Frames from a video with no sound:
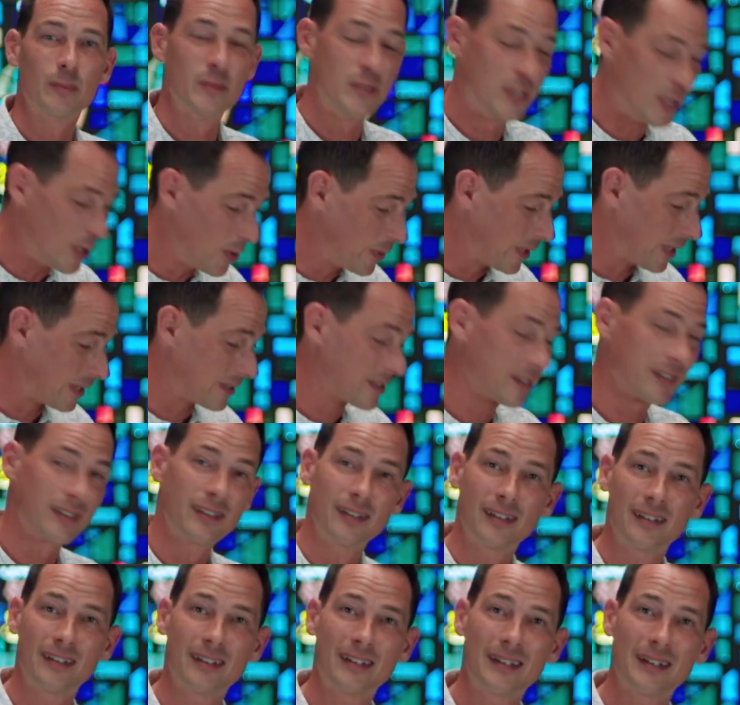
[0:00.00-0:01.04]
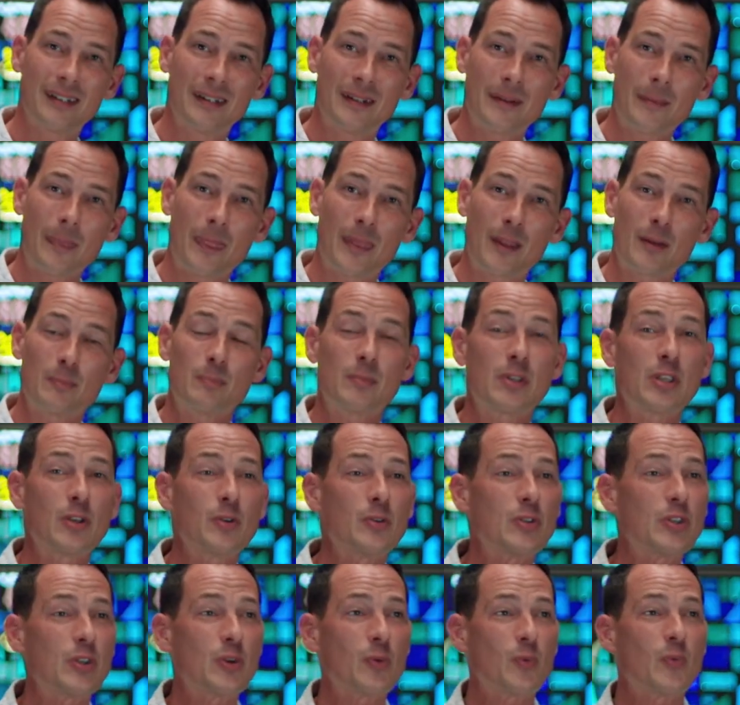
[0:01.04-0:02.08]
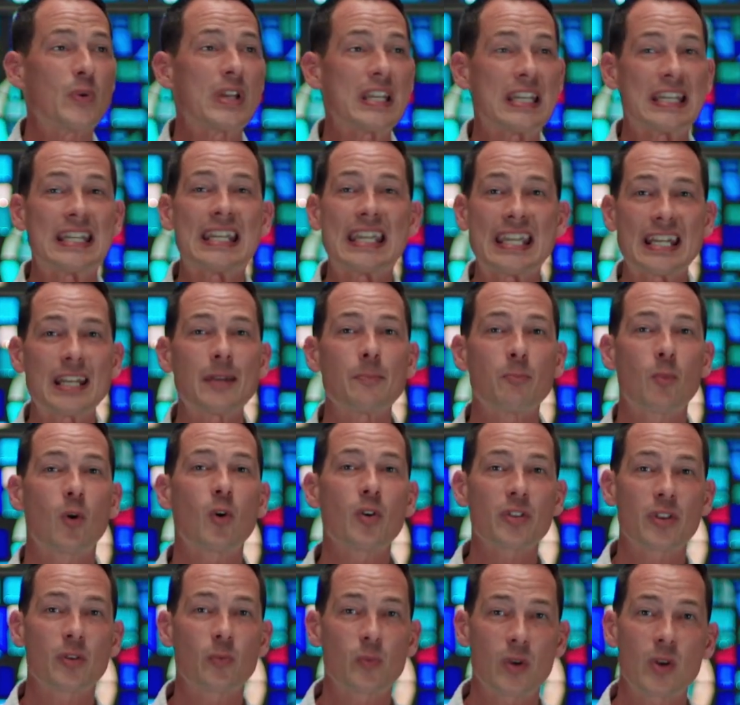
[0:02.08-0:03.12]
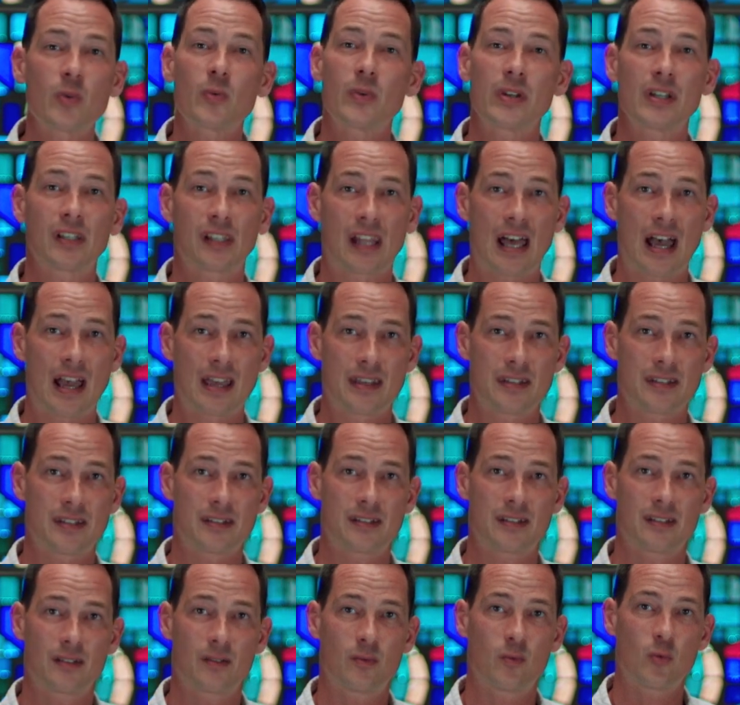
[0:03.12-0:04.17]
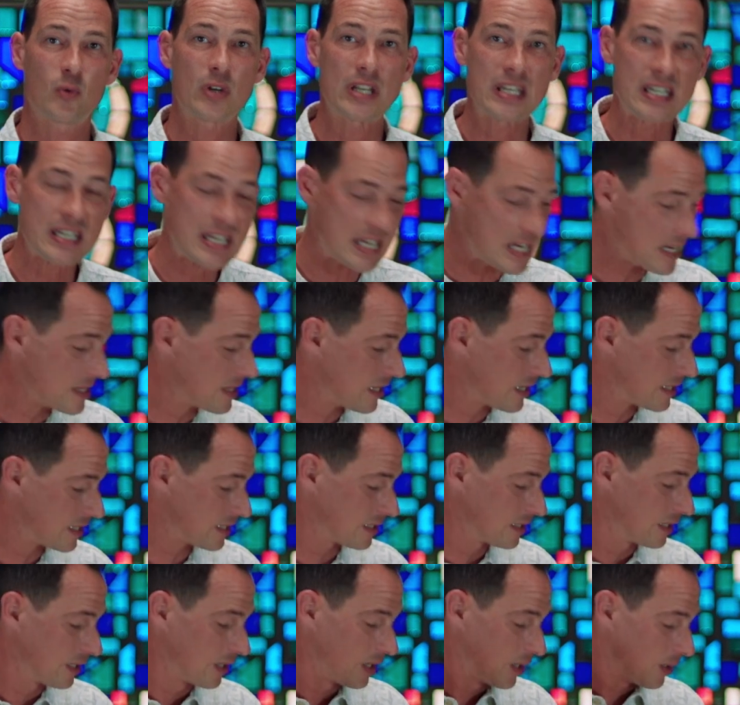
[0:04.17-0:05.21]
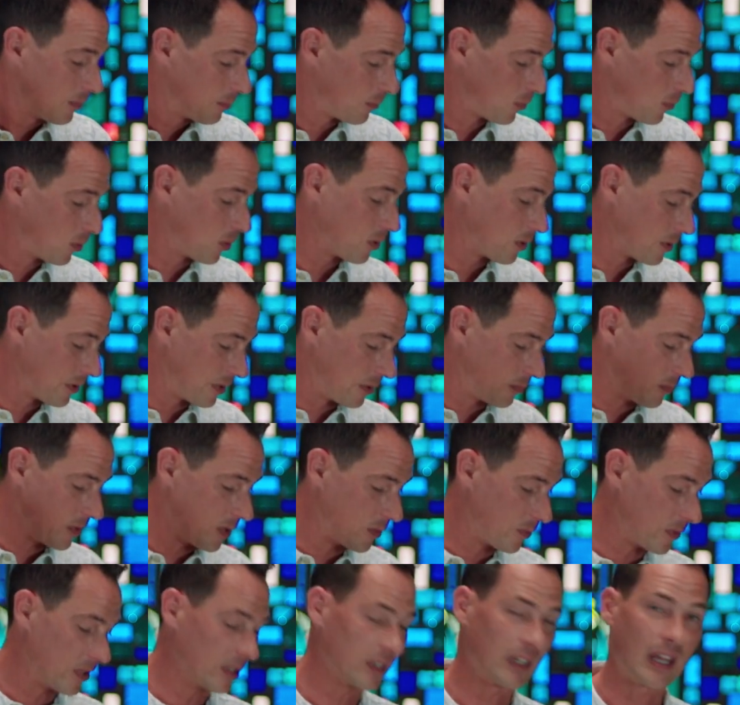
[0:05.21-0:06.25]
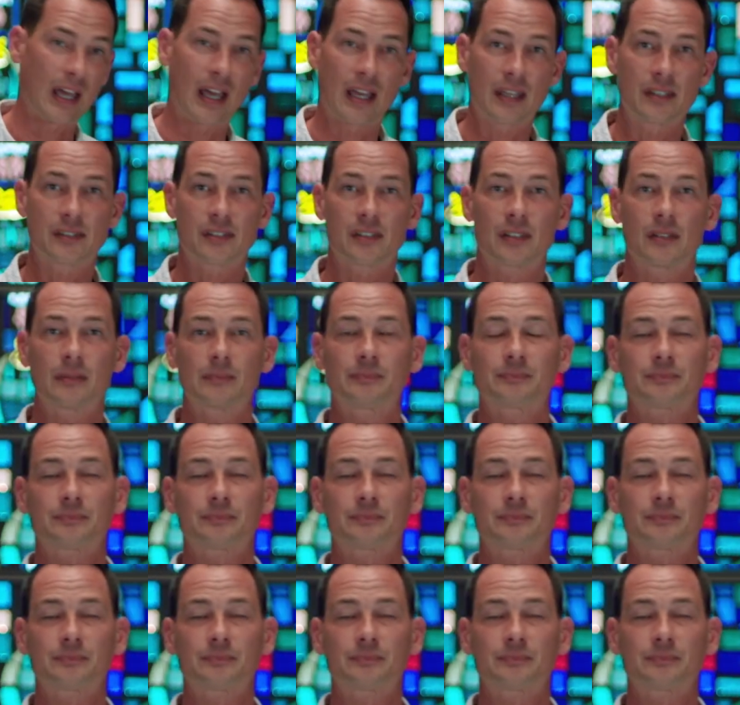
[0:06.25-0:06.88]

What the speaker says: Do it. We need it more than we realize. We need this more than we realize.